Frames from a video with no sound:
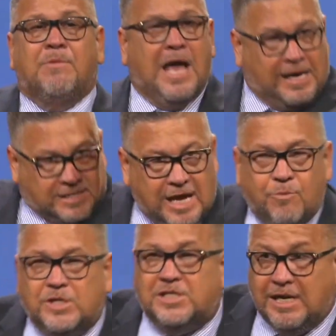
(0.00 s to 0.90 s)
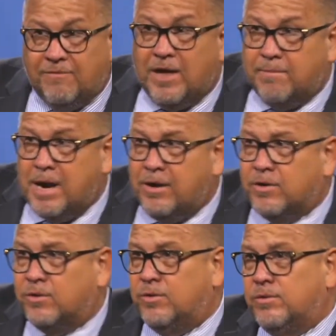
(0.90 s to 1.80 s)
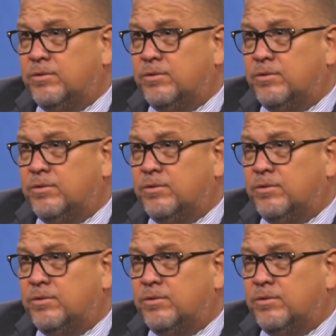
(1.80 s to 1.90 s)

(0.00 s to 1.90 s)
yes, they received that miracle.